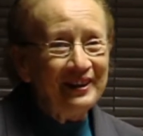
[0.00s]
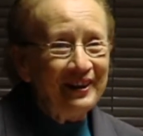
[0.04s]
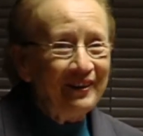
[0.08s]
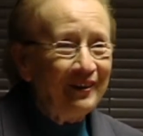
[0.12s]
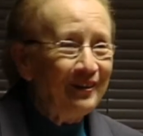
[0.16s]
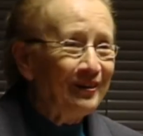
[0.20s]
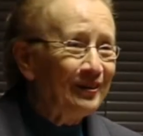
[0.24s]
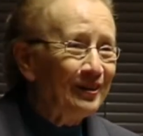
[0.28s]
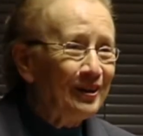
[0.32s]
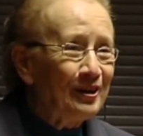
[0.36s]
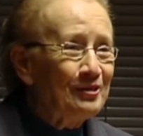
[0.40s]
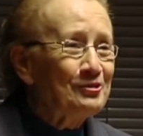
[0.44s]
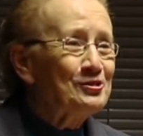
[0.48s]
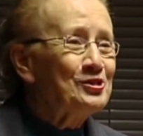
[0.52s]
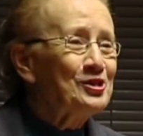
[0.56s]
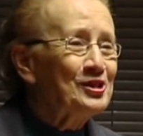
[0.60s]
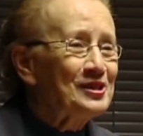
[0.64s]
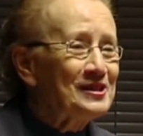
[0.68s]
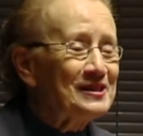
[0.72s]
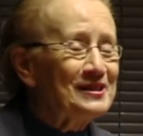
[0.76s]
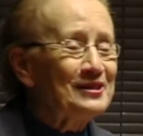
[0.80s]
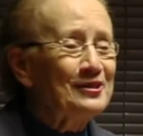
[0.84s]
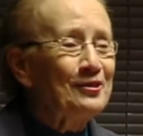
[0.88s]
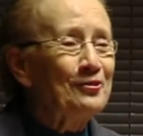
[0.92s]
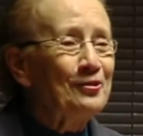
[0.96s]
although
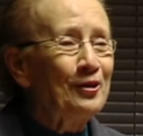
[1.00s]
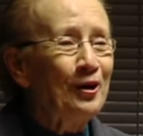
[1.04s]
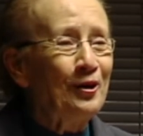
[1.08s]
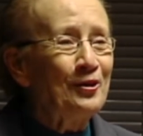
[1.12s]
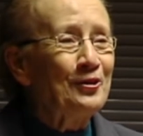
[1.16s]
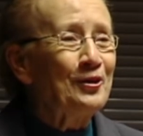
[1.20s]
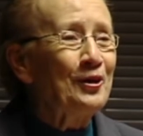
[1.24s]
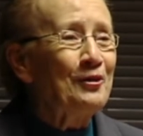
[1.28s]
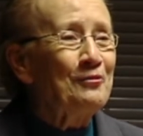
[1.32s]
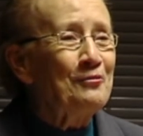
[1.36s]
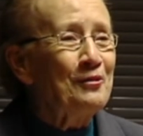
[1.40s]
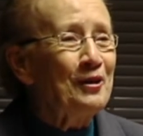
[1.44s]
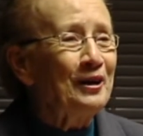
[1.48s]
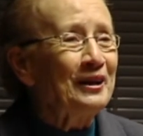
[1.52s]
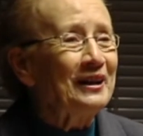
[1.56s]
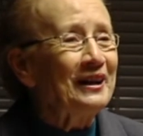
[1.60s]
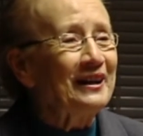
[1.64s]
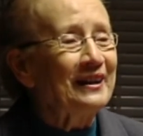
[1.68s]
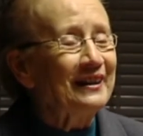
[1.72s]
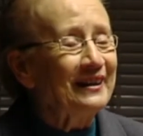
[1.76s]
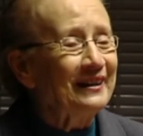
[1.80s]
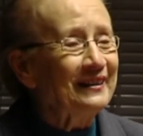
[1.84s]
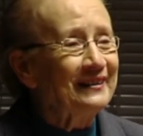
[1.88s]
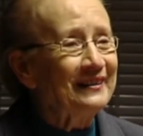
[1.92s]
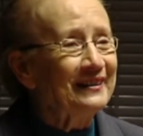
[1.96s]
she's no longer
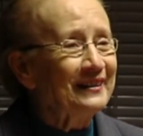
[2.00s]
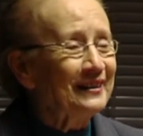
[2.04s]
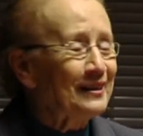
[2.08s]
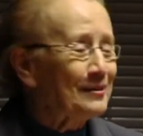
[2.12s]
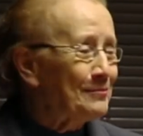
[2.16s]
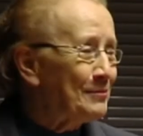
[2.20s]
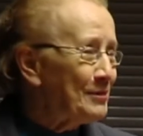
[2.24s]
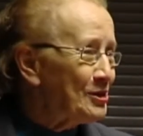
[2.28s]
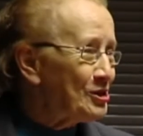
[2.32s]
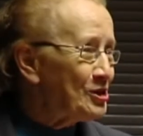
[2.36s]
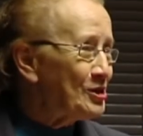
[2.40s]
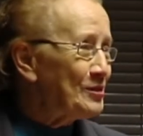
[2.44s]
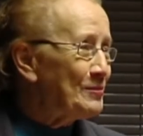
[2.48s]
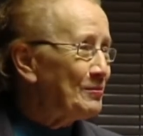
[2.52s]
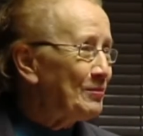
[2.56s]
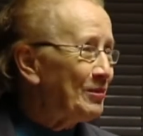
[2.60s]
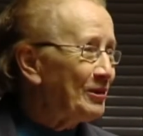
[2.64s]
working in the Commission,